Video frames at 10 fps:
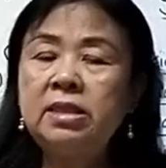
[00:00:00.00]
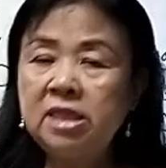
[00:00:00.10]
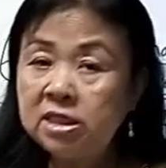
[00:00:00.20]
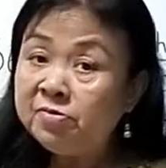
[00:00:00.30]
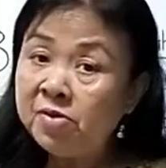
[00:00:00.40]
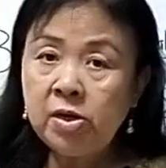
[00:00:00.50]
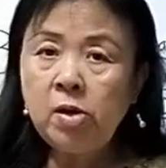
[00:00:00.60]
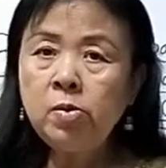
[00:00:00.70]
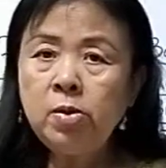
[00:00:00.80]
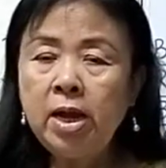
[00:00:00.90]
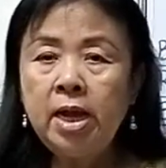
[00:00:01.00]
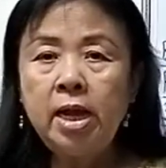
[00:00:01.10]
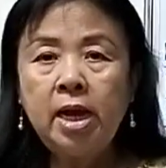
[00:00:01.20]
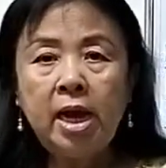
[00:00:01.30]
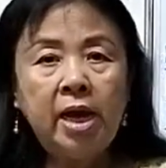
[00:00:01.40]
this video.
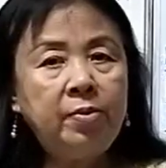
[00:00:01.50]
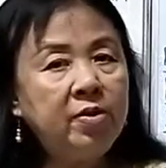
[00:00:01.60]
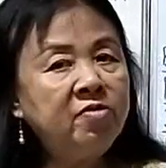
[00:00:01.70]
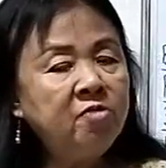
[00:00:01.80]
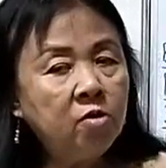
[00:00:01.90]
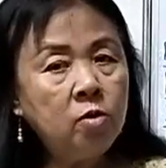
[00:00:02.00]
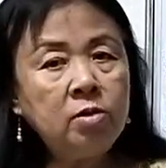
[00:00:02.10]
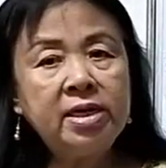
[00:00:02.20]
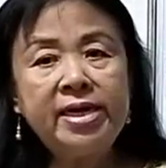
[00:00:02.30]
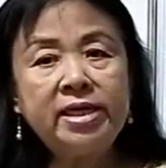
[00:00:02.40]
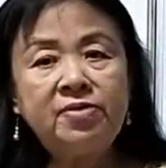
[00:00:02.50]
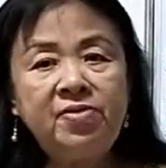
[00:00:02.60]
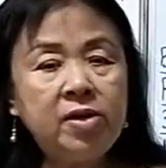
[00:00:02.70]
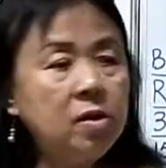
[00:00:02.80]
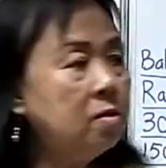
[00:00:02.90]
I will follow the next
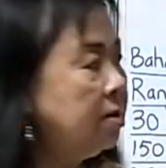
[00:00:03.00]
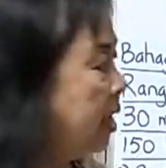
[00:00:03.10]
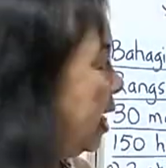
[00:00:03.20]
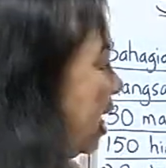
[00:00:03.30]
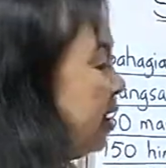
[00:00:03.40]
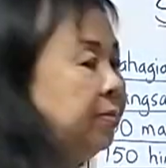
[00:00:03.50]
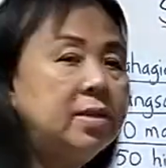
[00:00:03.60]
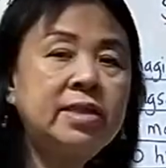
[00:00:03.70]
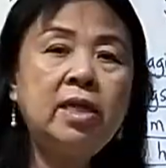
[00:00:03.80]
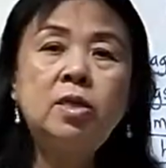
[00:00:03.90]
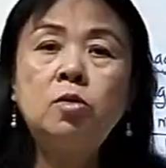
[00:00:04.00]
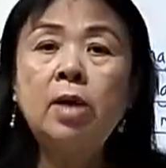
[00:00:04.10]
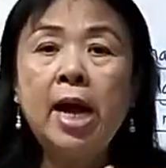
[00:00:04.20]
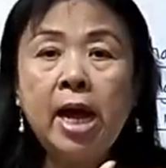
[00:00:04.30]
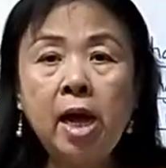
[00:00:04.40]
video. I will tell
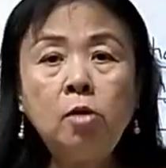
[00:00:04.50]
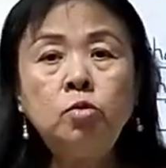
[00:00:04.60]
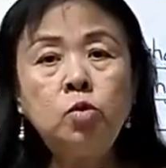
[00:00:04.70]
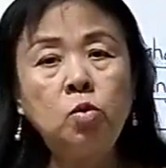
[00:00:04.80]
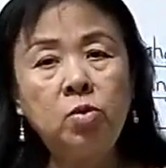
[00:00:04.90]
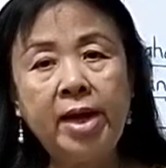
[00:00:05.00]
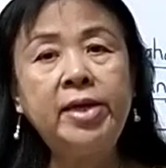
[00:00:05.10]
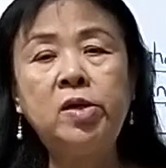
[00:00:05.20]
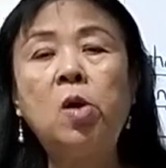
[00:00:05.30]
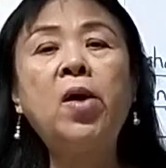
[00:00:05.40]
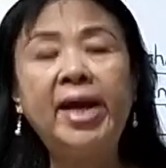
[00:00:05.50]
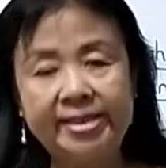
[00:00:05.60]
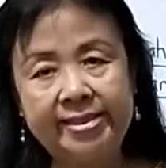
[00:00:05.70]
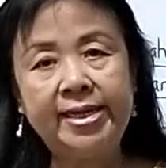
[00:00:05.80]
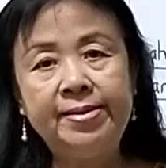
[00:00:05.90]
you how to write your
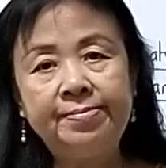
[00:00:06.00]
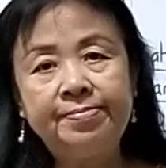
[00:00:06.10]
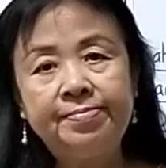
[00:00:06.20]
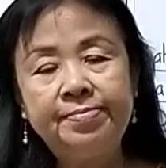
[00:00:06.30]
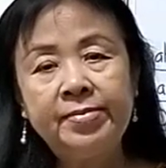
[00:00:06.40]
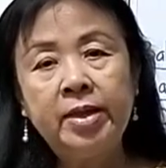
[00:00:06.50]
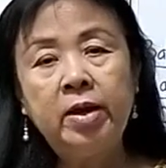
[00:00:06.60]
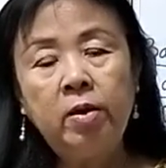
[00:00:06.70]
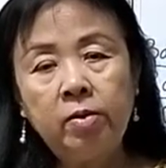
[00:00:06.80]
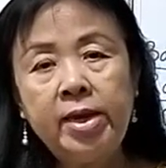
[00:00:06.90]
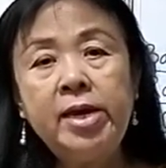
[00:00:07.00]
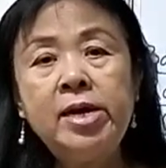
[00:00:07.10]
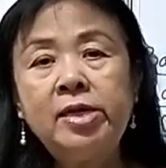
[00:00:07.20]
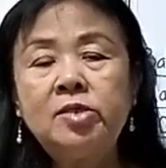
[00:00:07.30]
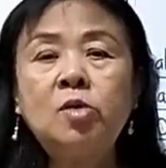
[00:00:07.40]
essay.
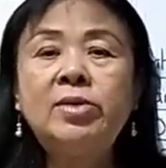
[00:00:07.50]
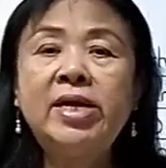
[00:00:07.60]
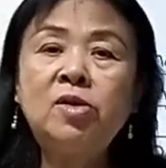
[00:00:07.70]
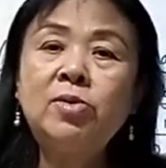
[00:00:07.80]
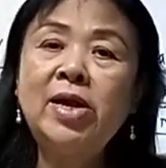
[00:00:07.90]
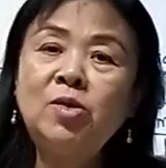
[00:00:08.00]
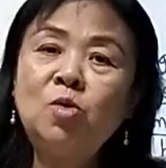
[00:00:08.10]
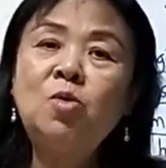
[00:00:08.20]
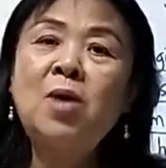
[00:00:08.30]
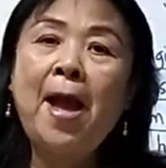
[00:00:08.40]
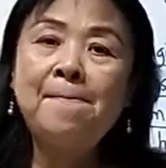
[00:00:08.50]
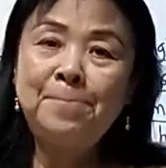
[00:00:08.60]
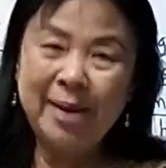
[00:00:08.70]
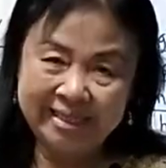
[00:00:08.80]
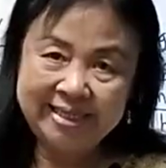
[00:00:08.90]
Okay, so that you can do
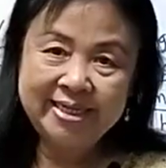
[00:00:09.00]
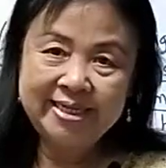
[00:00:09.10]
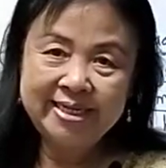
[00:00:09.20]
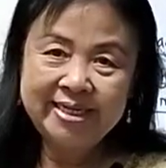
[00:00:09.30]
better.